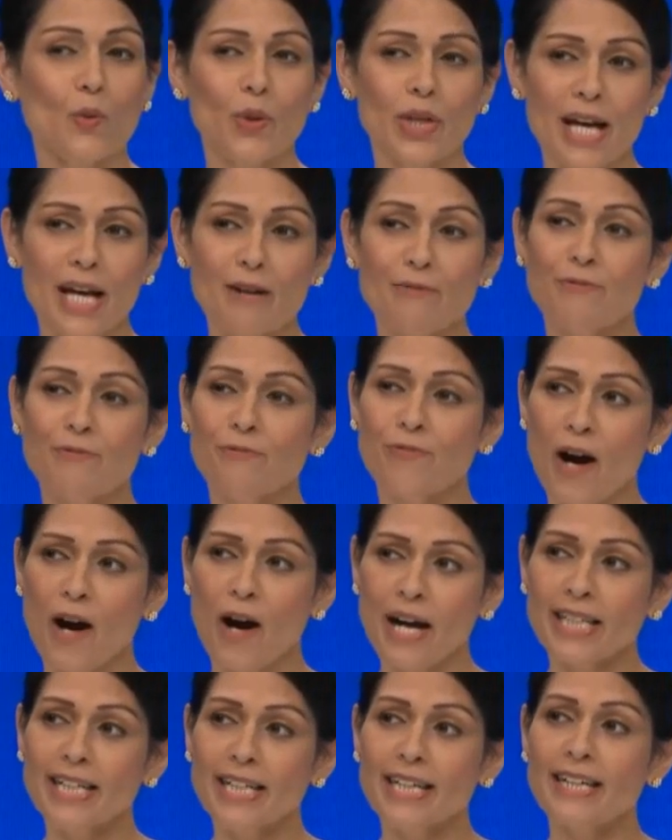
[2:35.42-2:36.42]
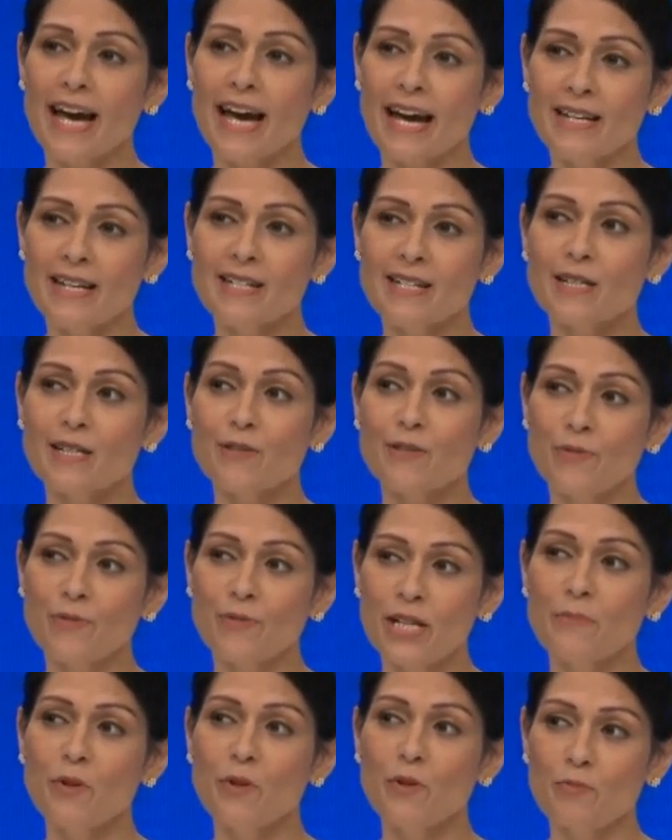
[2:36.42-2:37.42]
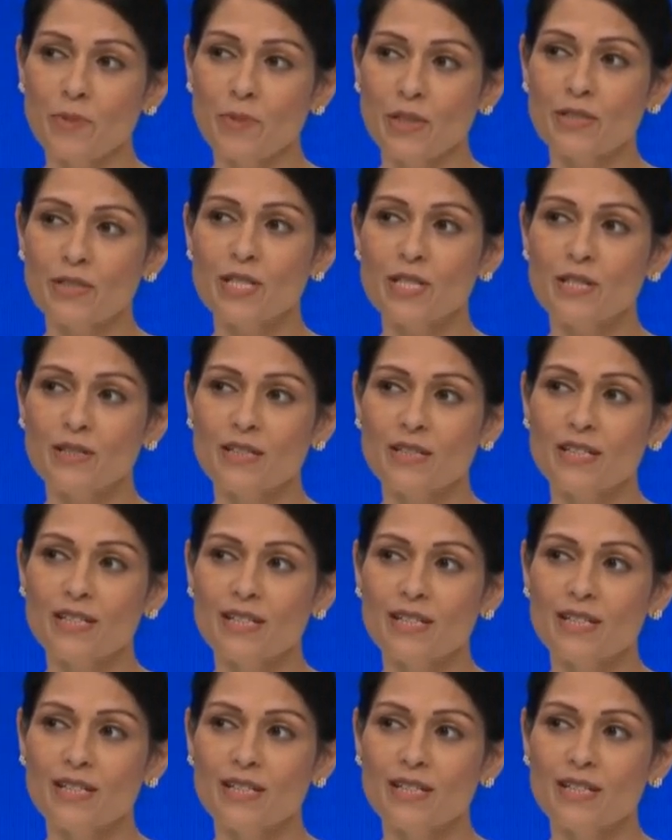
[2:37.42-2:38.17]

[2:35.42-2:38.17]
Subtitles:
We have finally ended free movement.